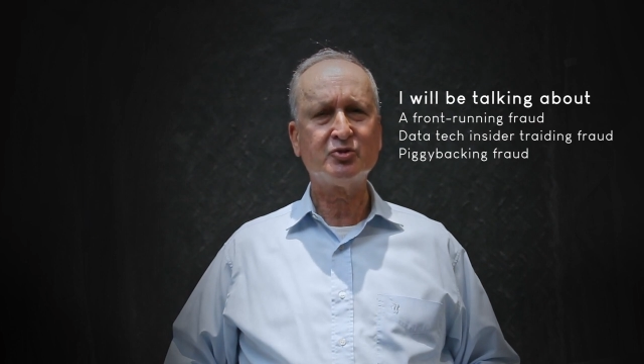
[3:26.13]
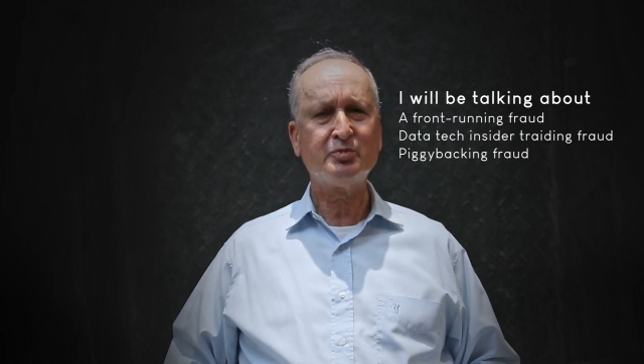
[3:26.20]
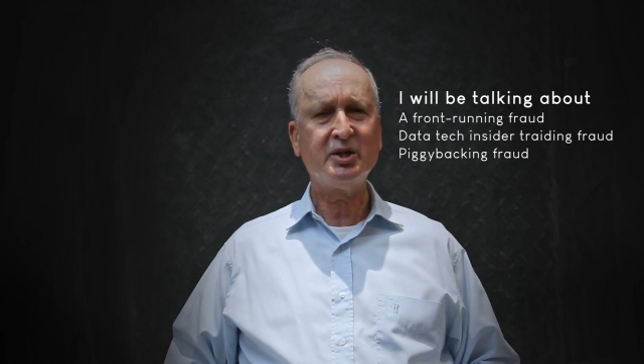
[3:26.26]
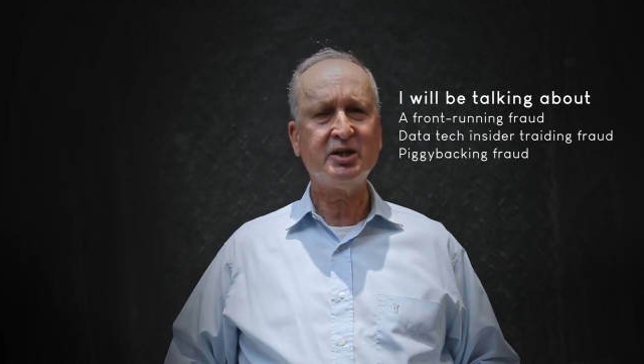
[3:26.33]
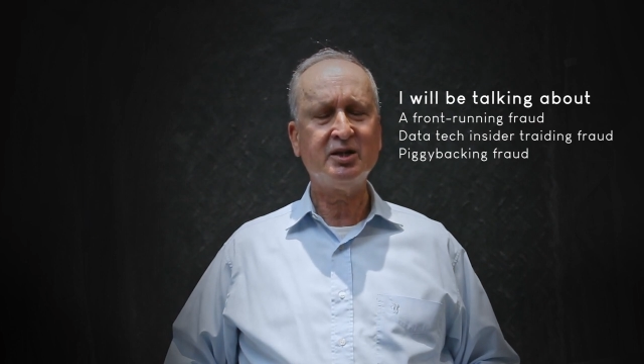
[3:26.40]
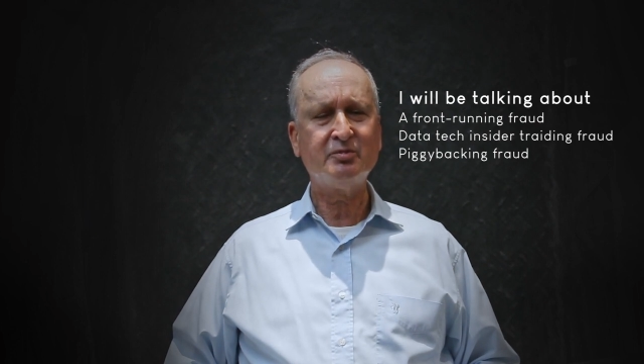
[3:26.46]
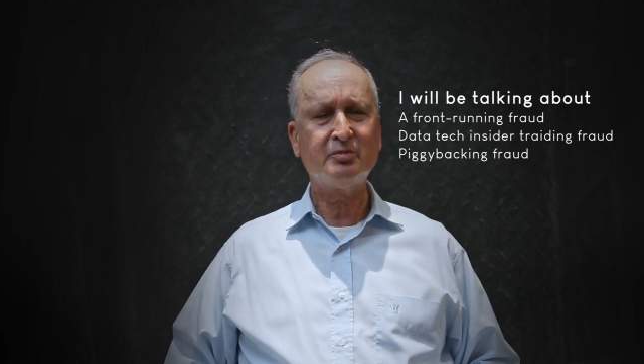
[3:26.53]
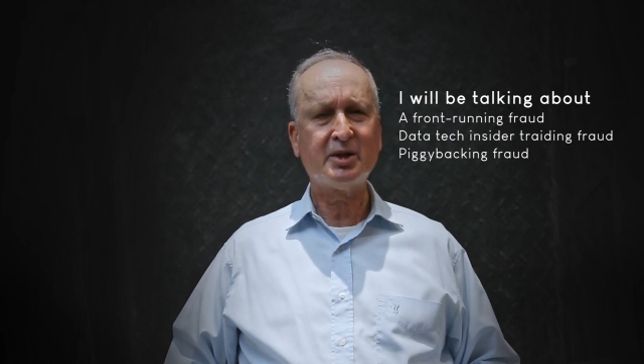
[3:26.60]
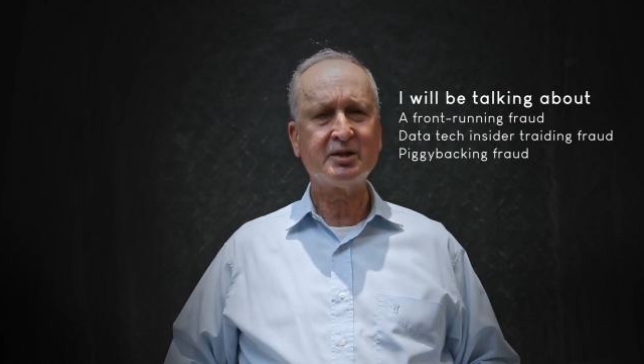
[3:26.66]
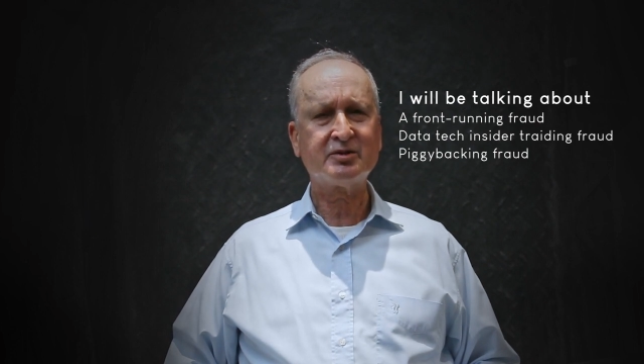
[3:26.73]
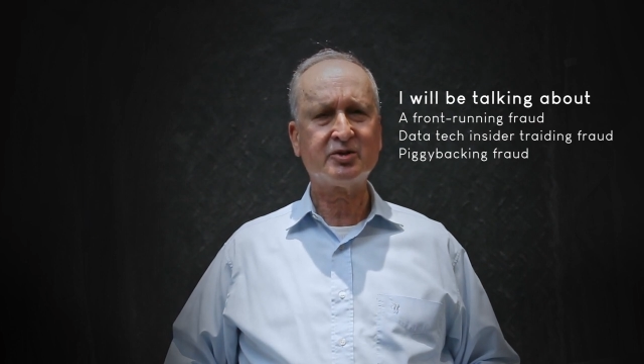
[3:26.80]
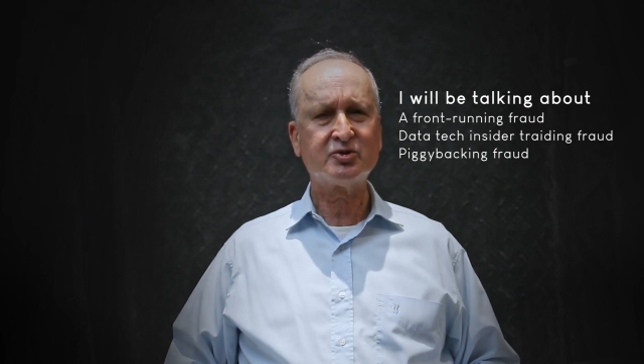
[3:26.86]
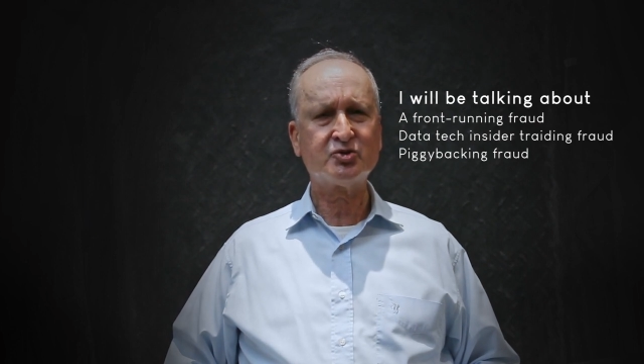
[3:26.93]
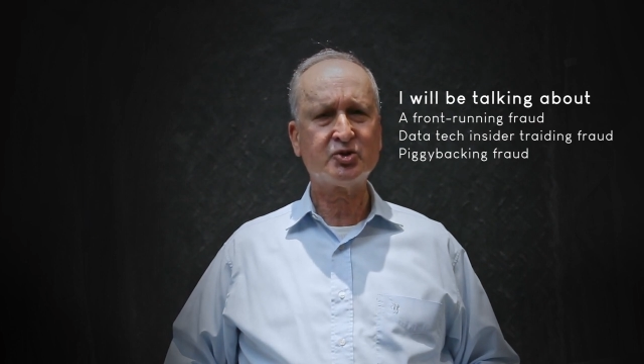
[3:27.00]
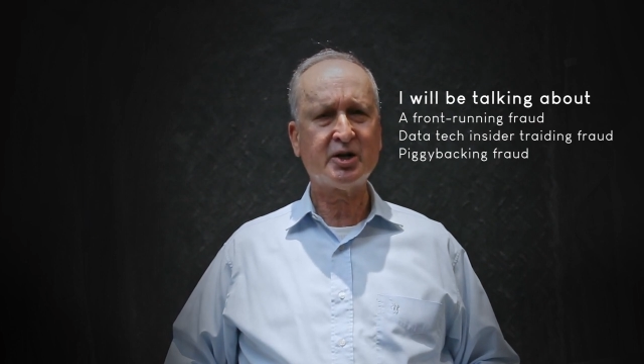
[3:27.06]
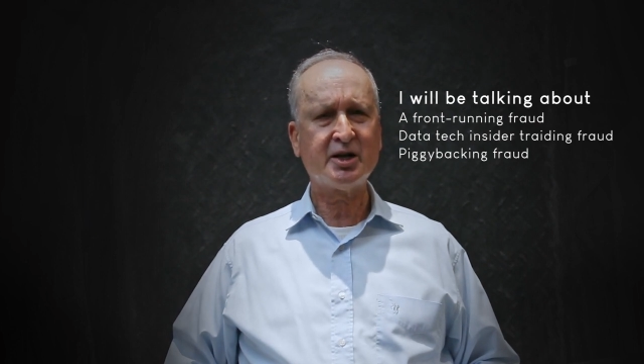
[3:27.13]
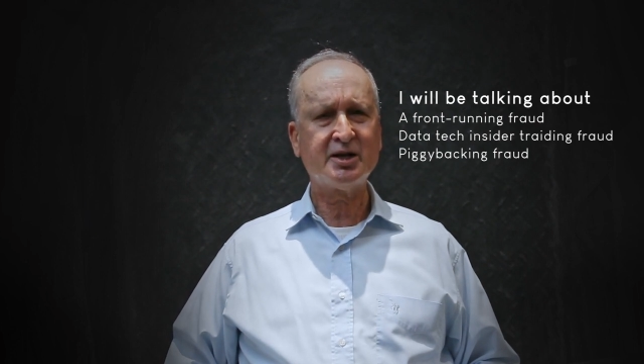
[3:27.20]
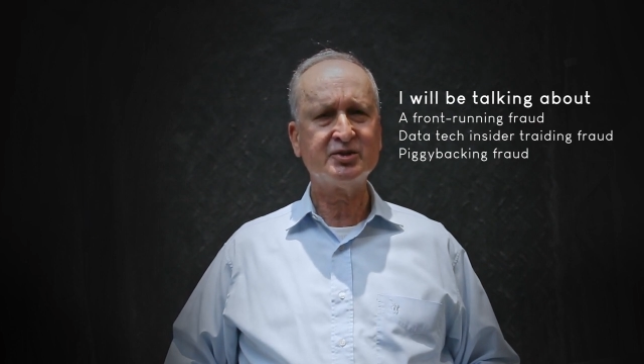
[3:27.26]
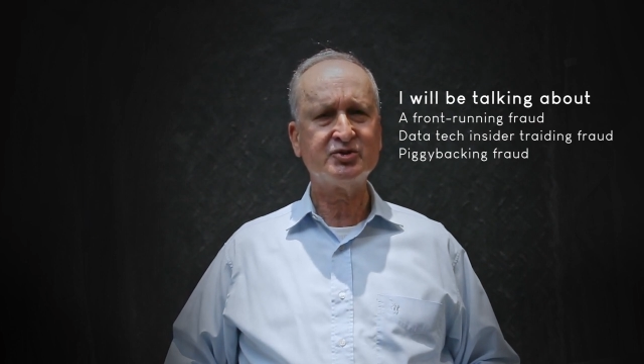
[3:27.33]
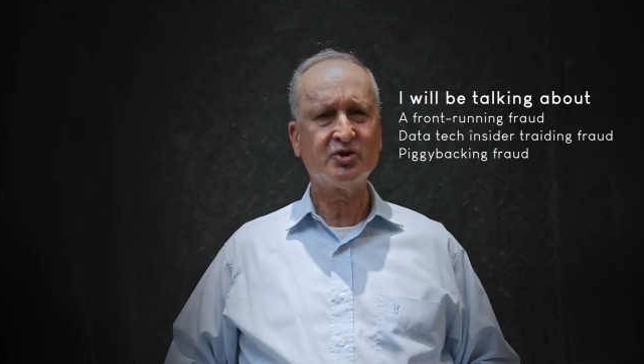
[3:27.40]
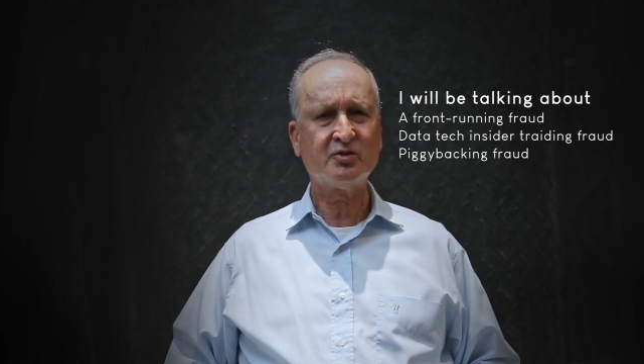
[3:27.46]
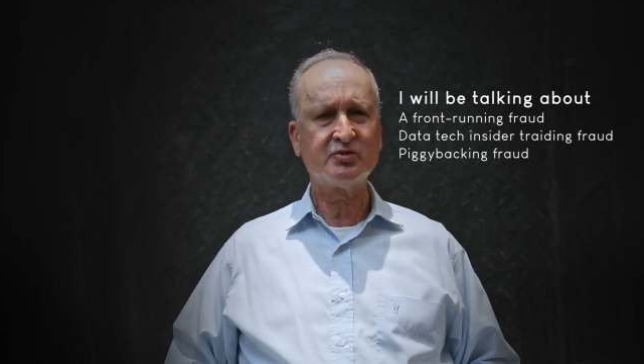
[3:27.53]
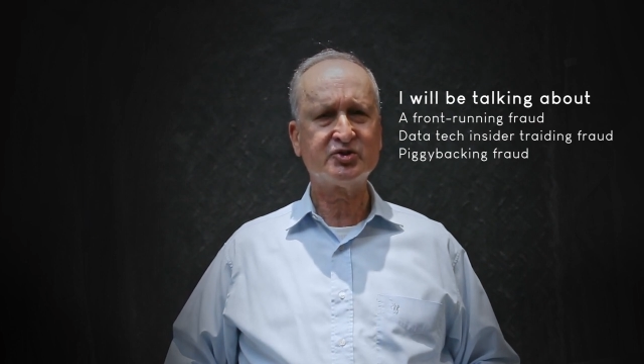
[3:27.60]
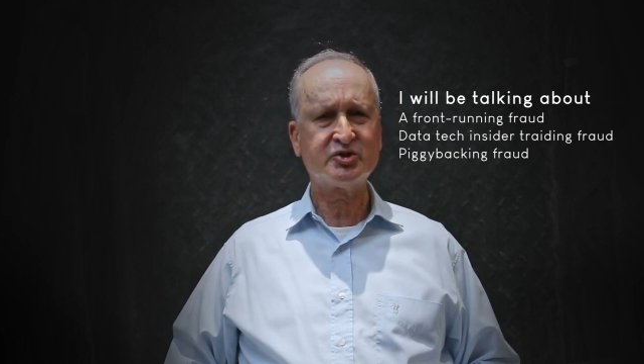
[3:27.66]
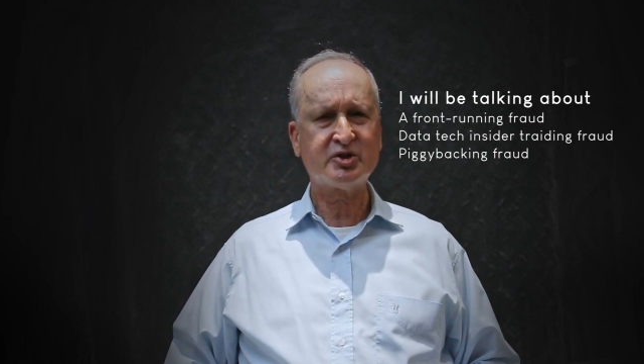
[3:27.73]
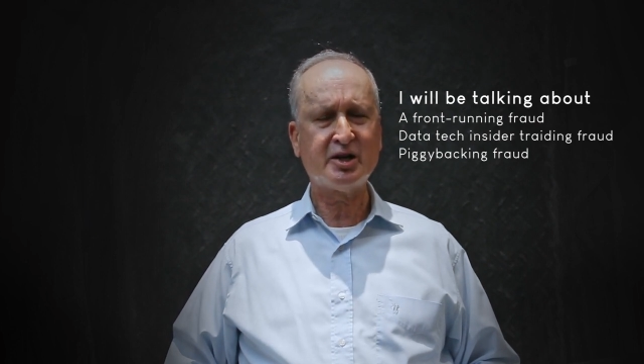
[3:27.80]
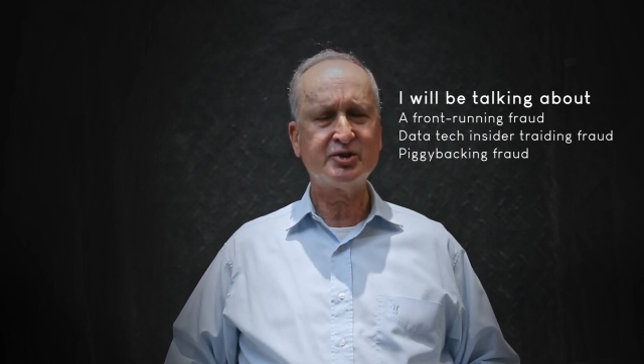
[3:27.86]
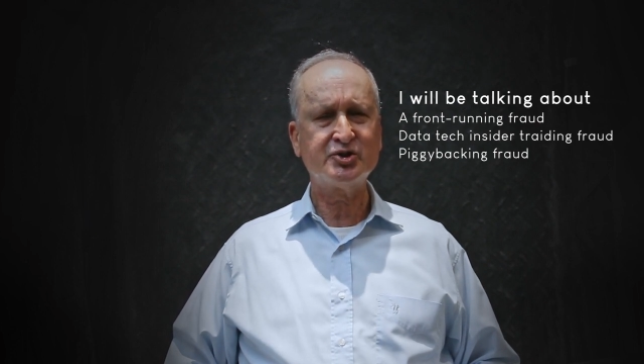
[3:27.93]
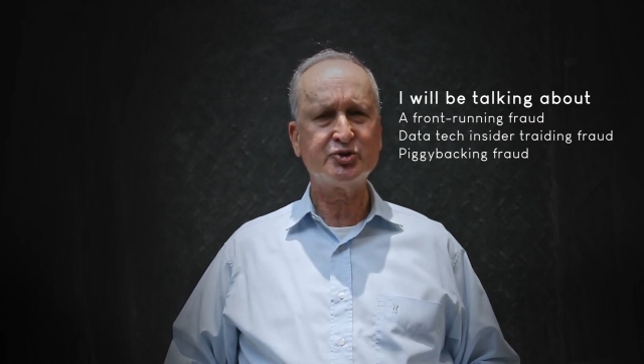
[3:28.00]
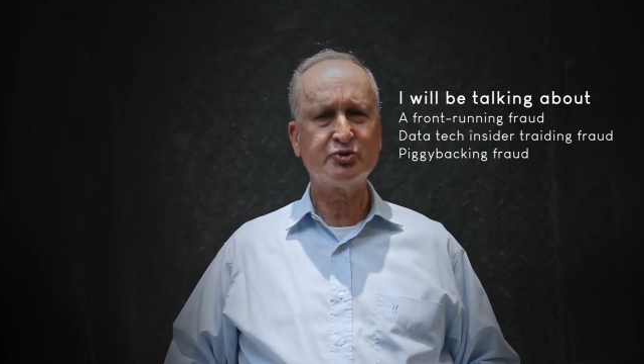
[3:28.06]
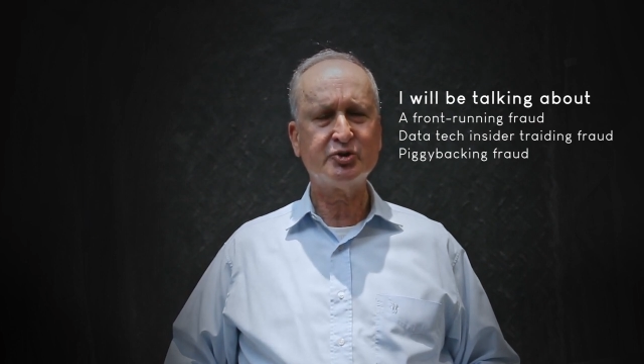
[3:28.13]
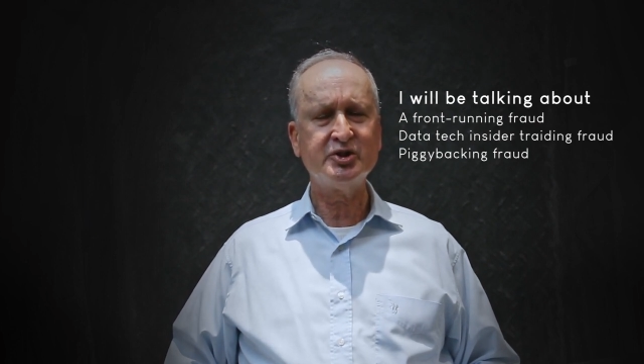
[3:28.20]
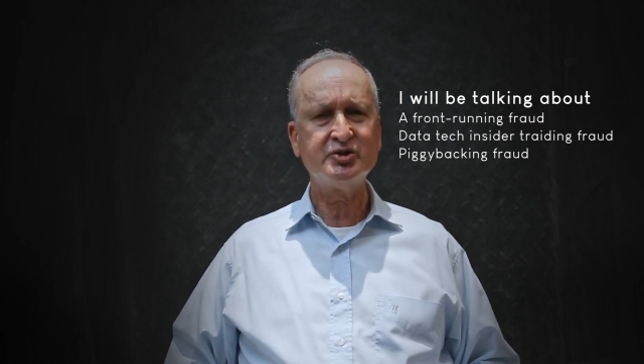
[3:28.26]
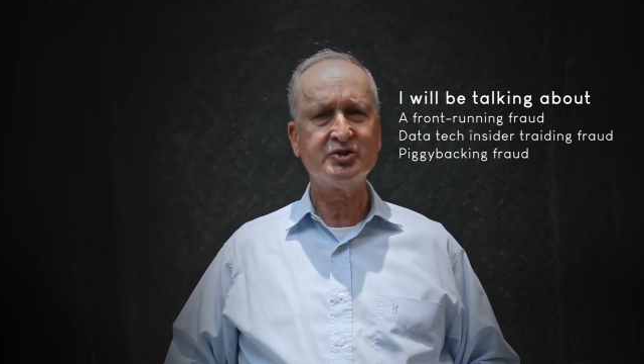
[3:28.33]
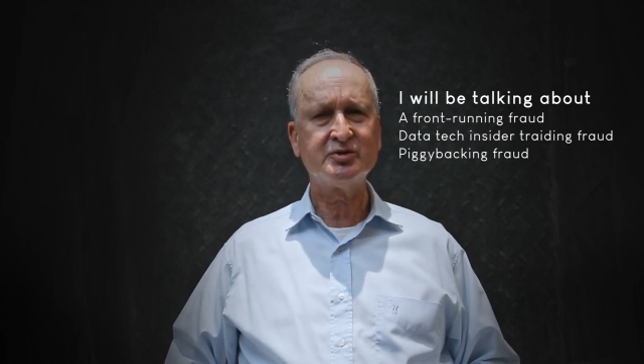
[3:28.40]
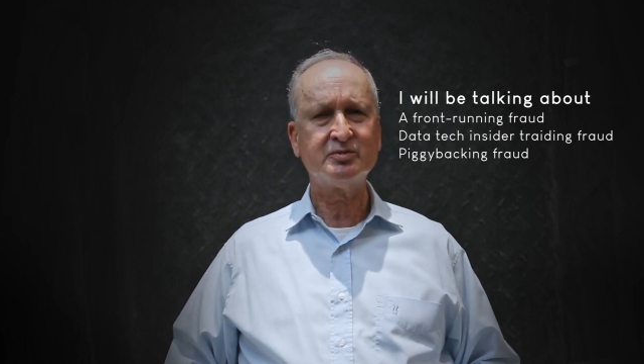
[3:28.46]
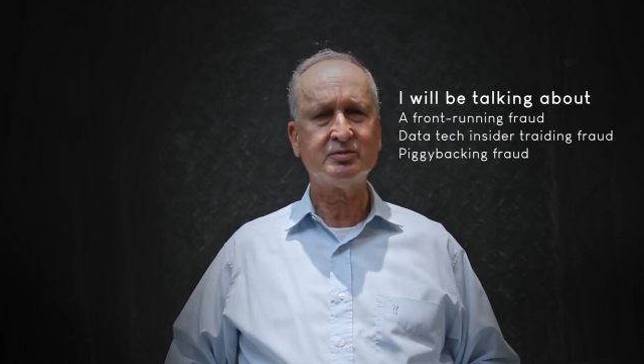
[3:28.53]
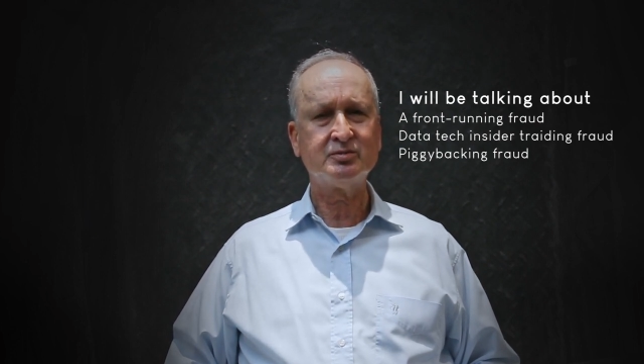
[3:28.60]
piggybacked the trades of State Street,